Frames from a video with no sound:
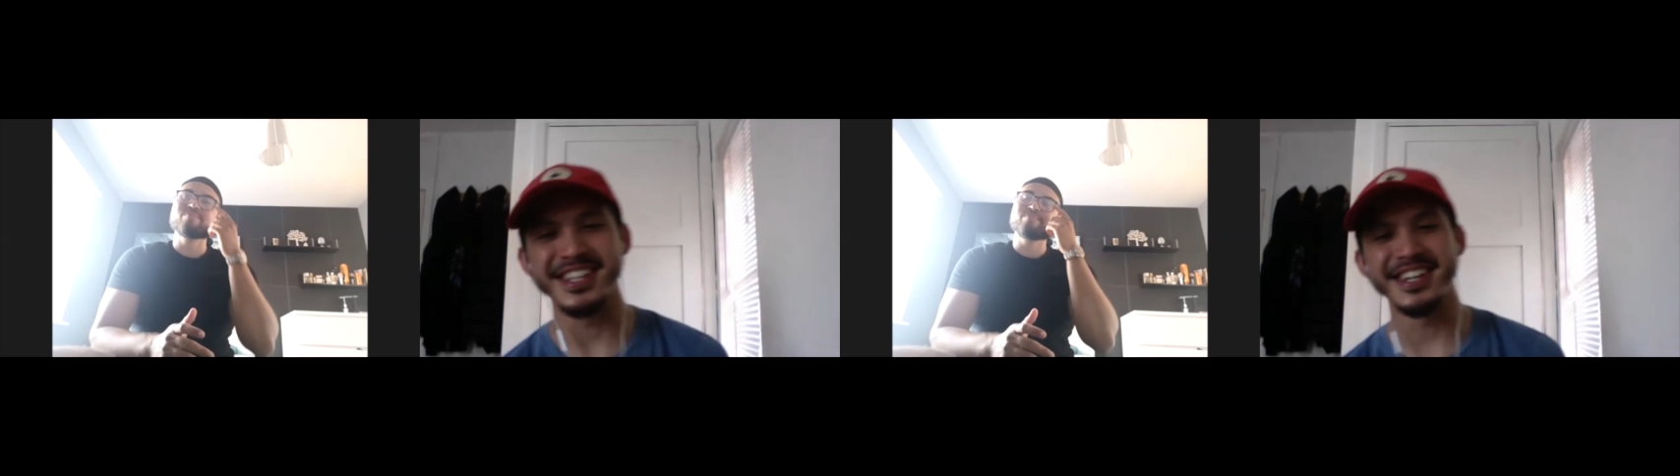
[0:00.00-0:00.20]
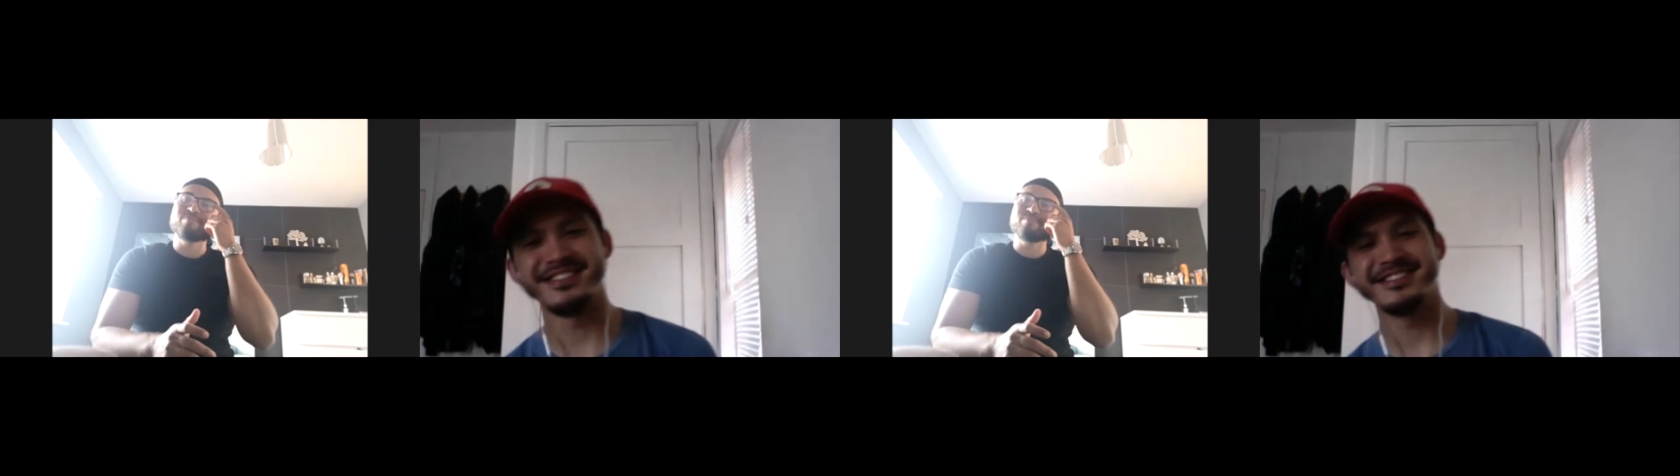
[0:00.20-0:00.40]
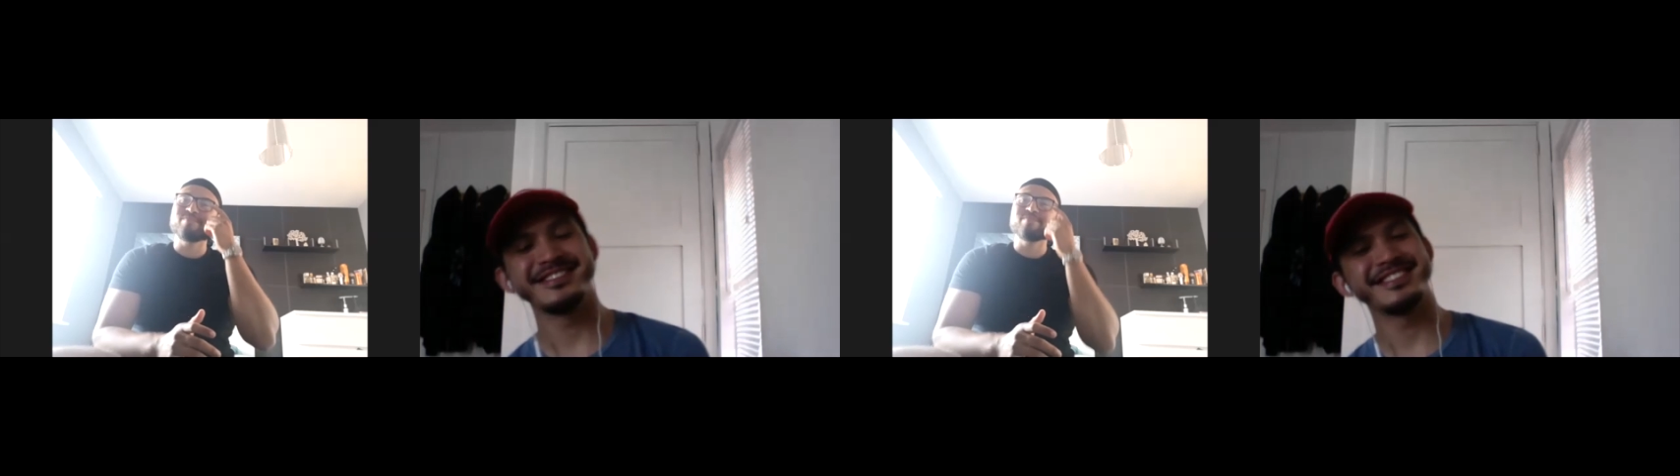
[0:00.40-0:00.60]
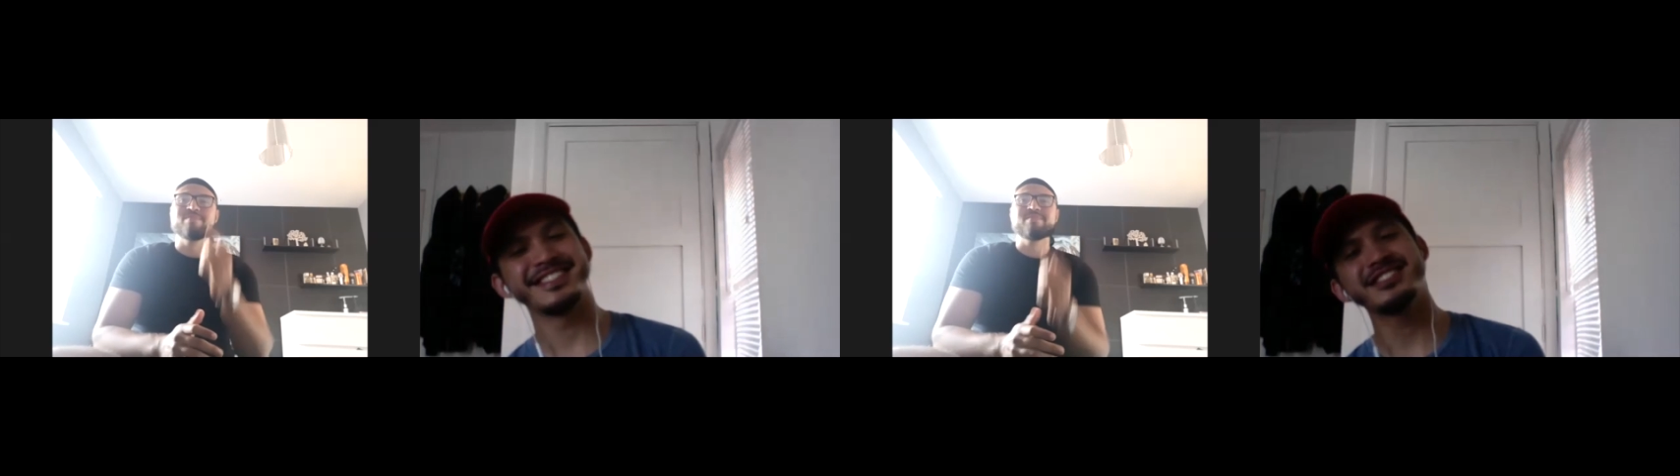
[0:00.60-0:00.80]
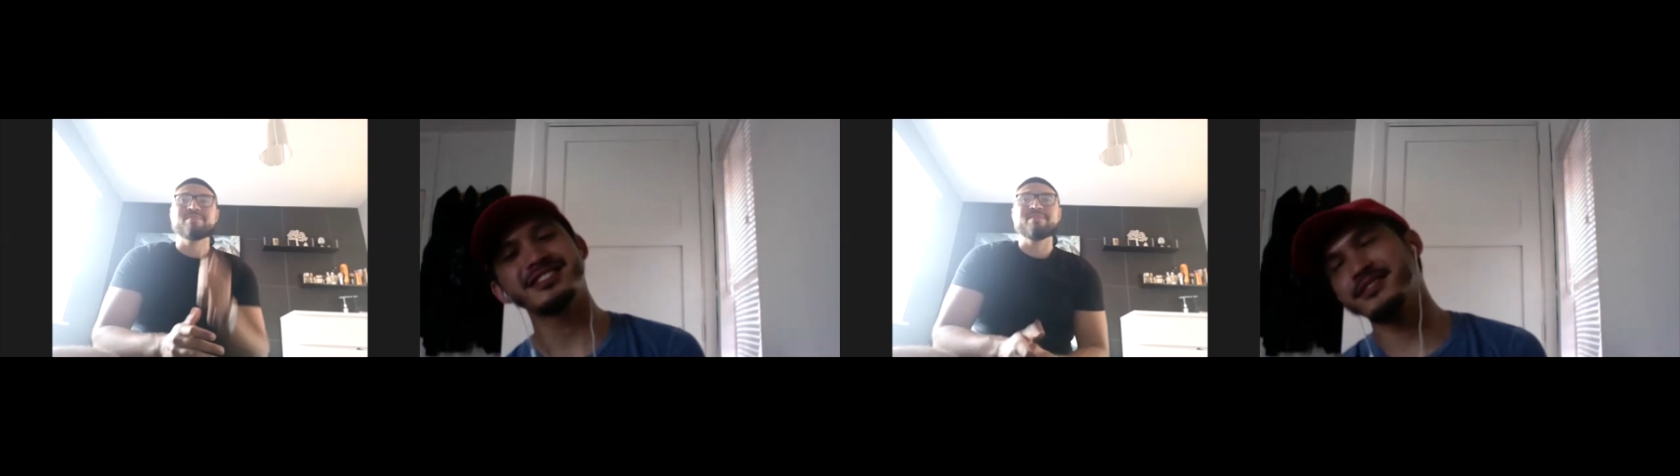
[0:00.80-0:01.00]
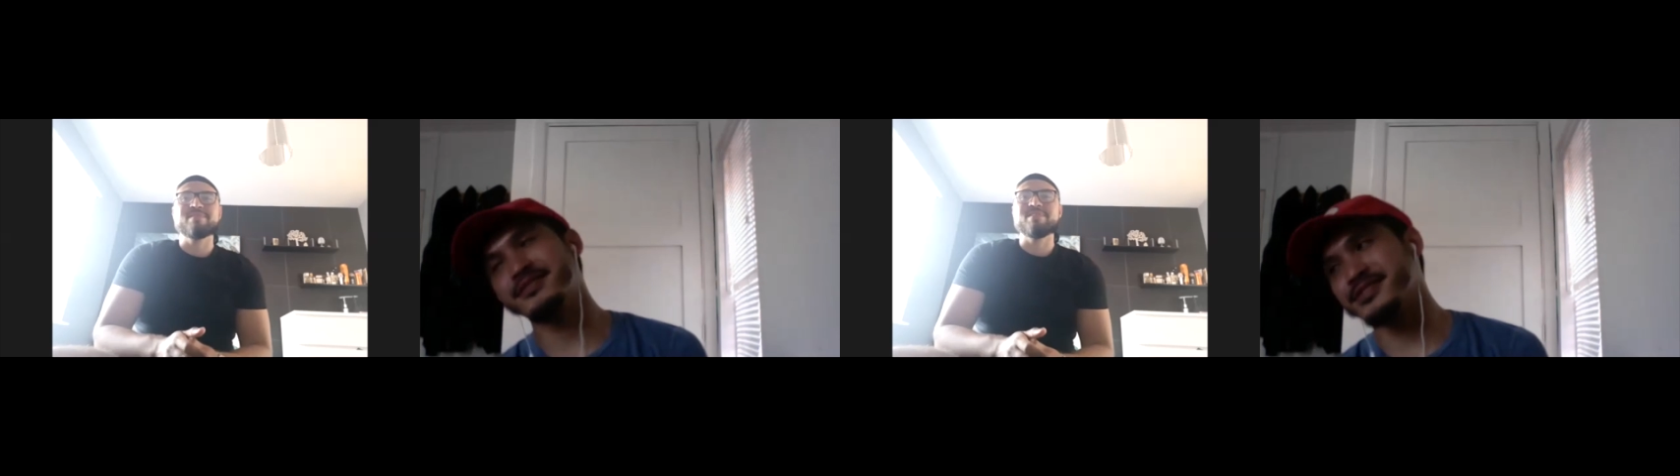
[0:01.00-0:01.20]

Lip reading: now. It's just different.